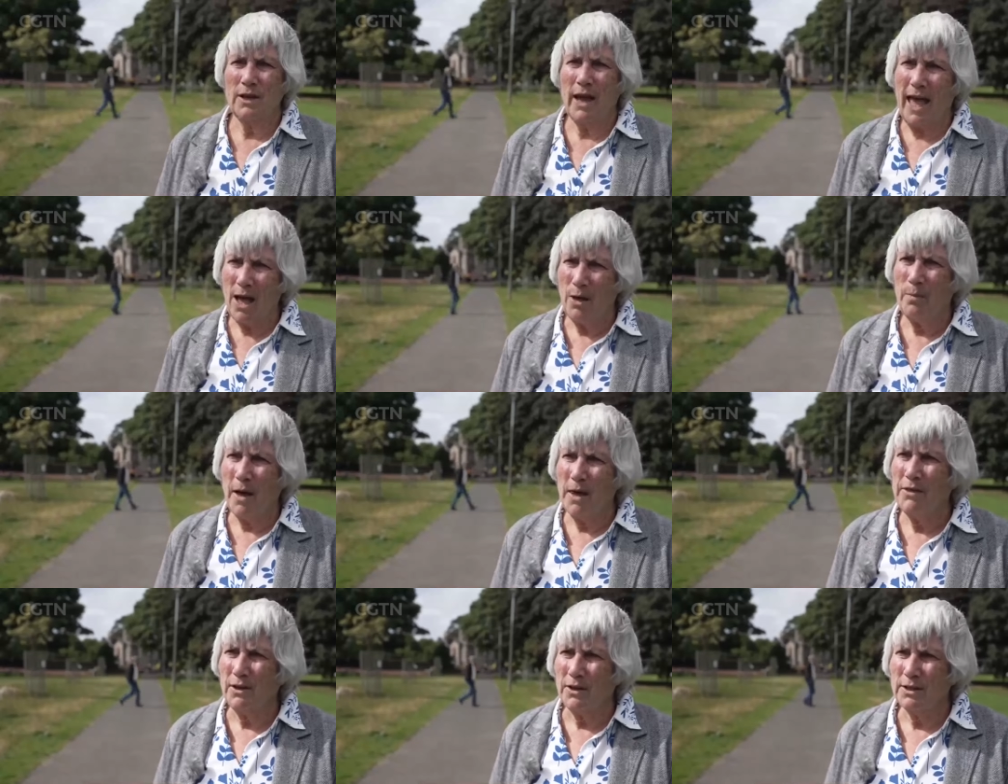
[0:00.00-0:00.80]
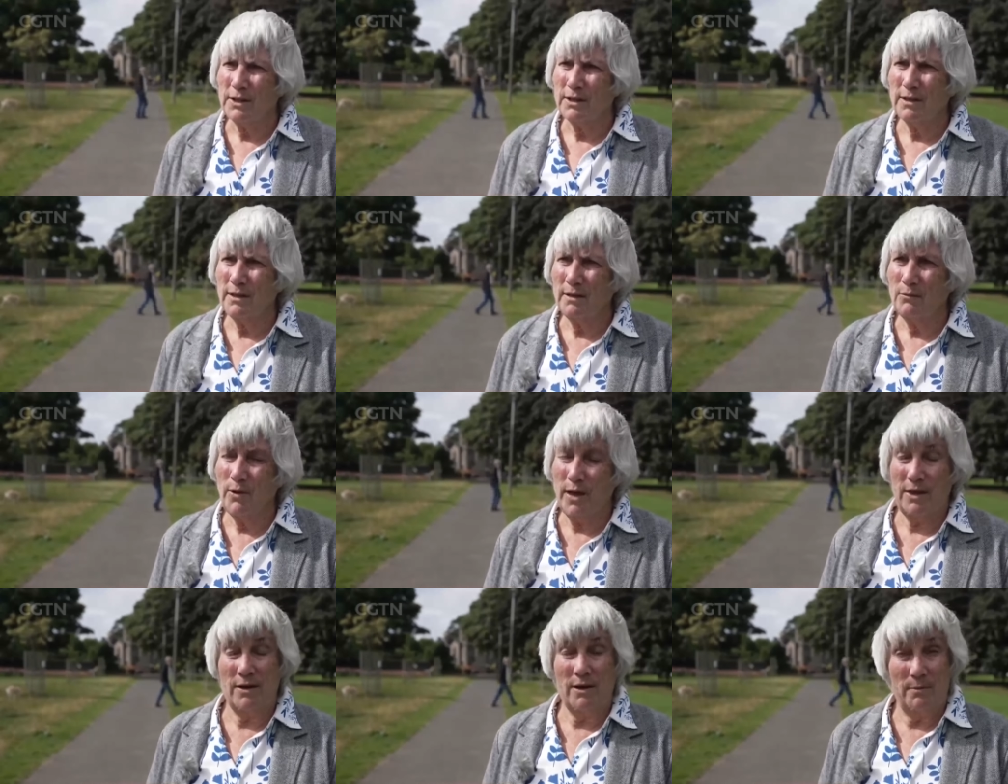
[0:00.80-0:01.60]
to help others,
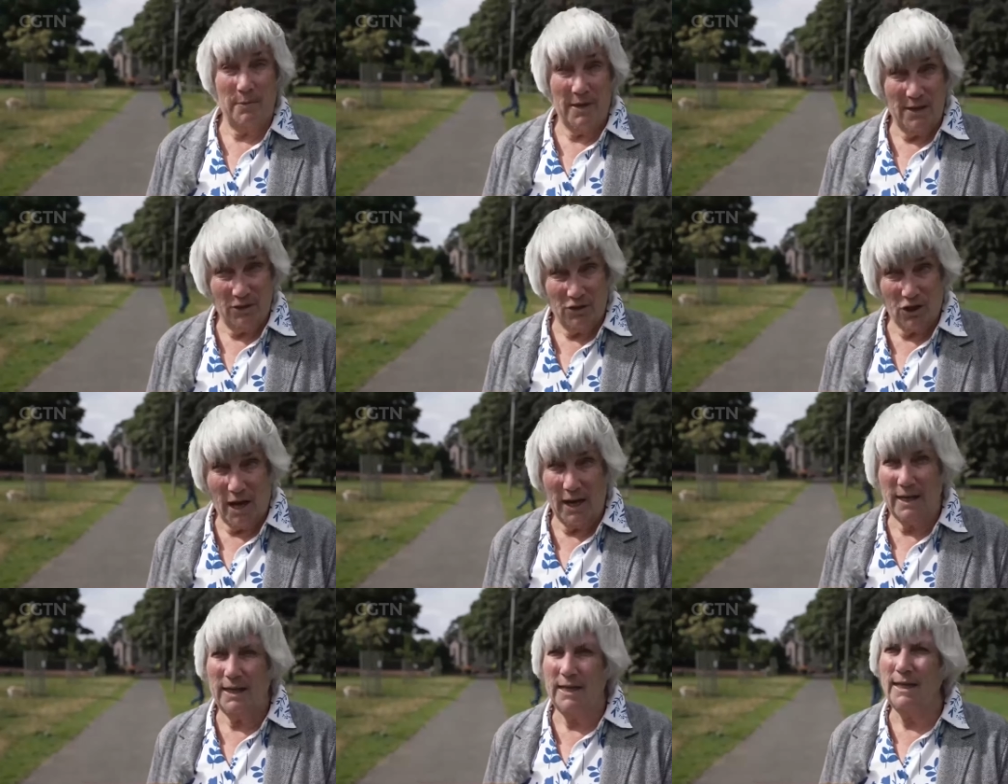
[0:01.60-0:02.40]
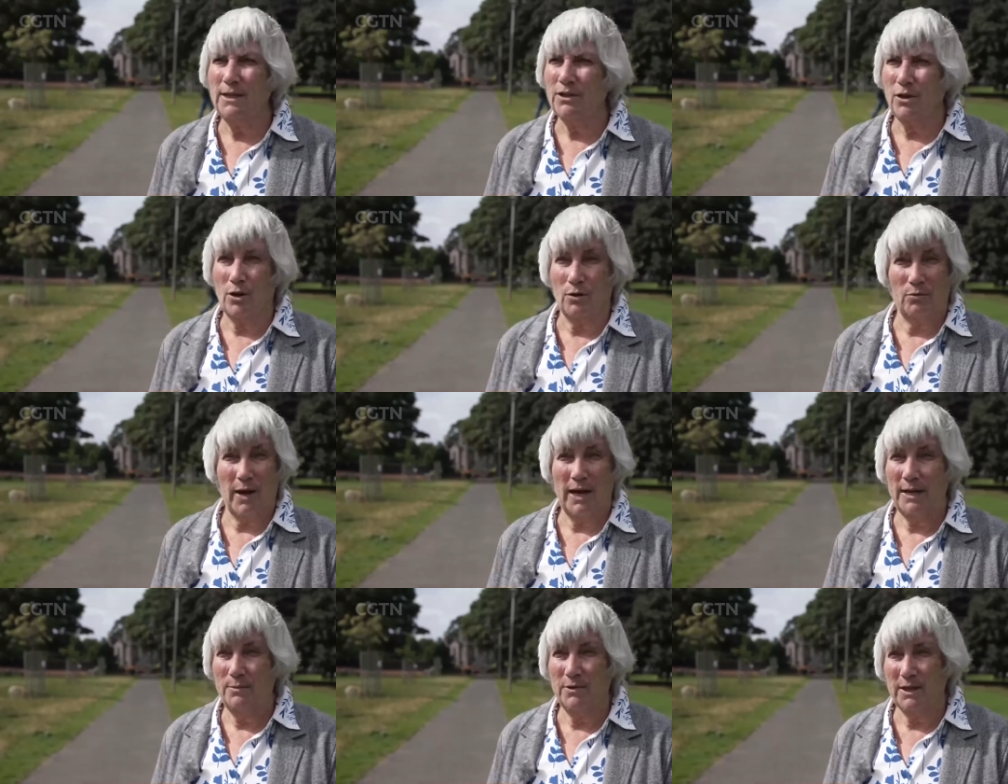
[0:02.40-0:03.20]
whether it be the Chinese or
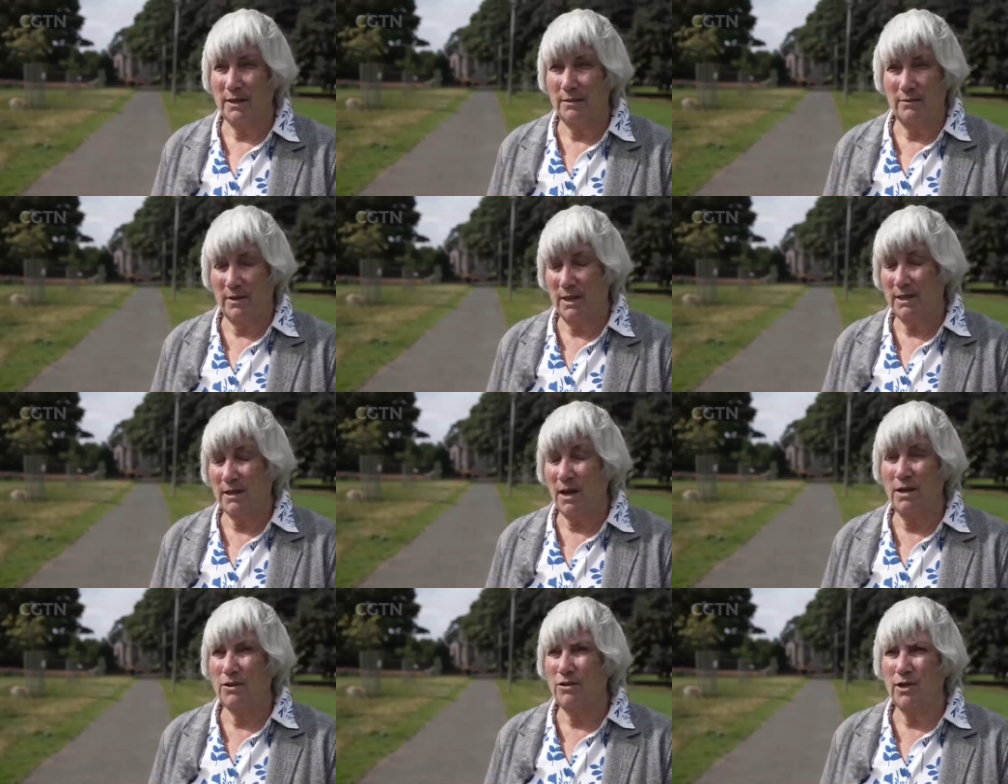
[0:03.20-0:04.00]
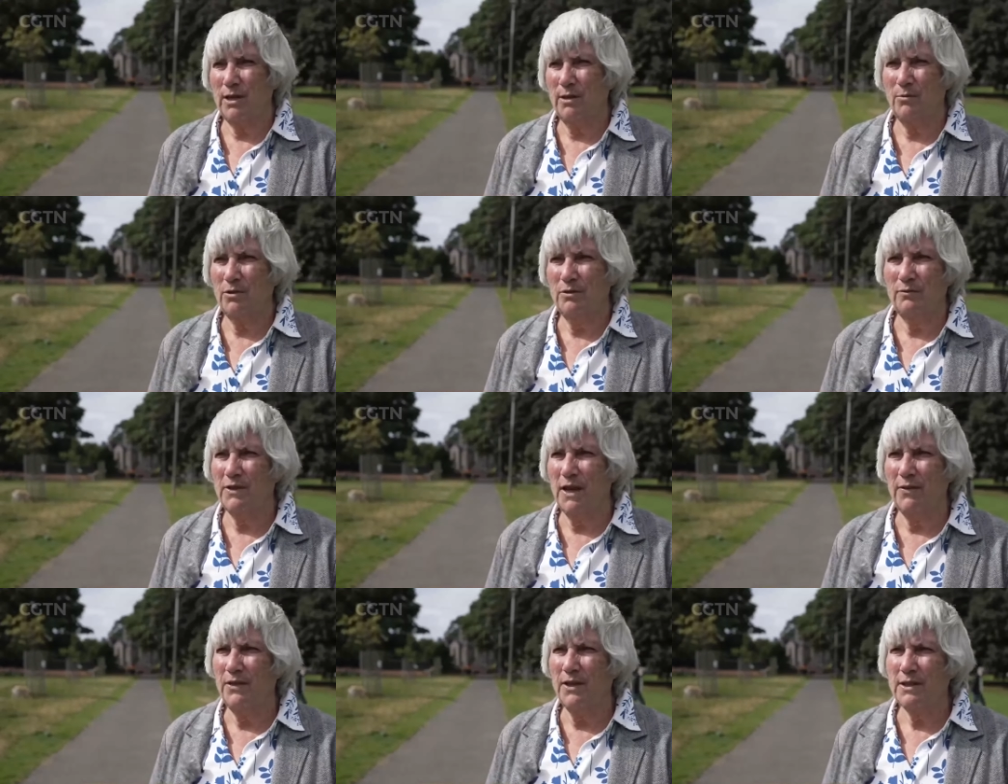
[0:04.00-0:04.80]
when he was in this country, he would
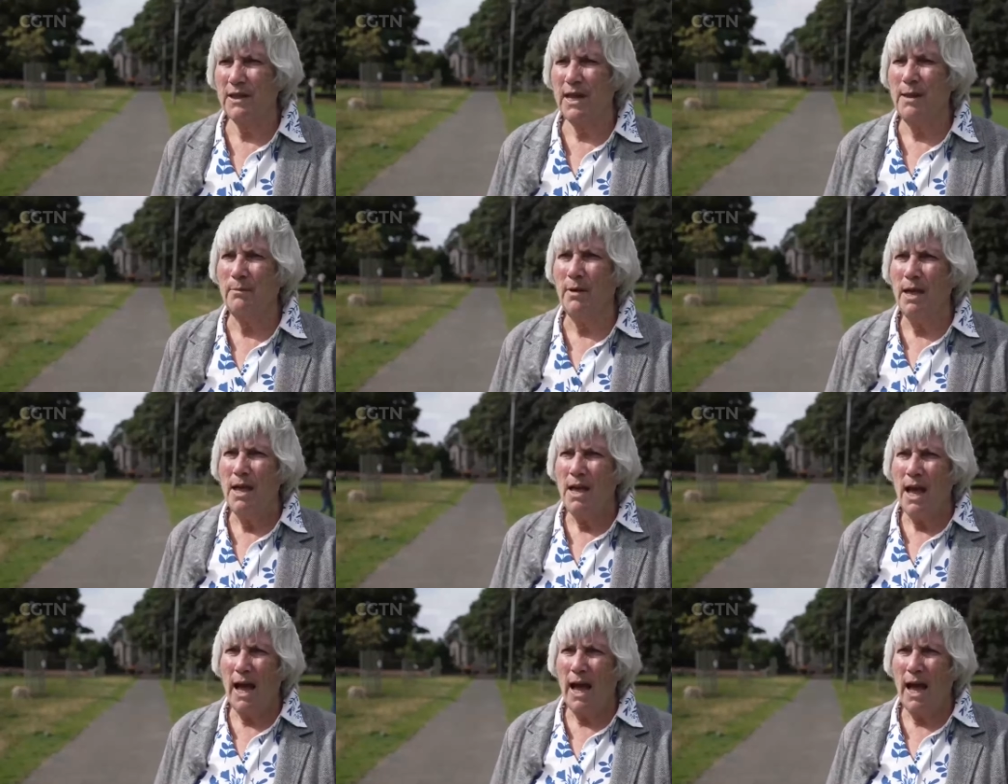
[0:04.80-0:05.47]
have done the same.